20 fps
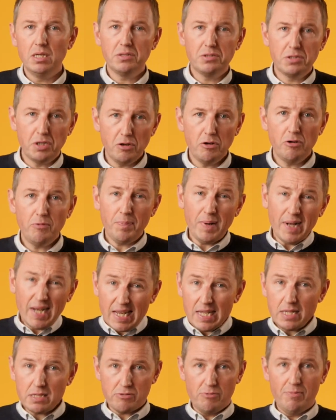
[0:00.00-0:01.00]
do
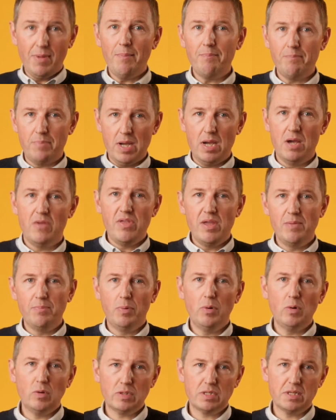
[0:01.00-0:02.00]
please remember the
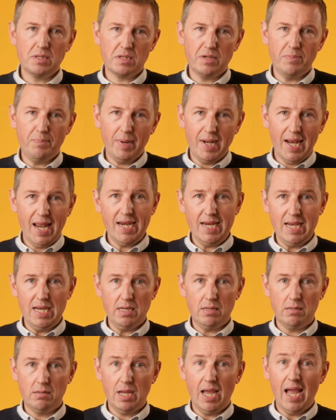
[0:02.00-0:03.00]
importance of planning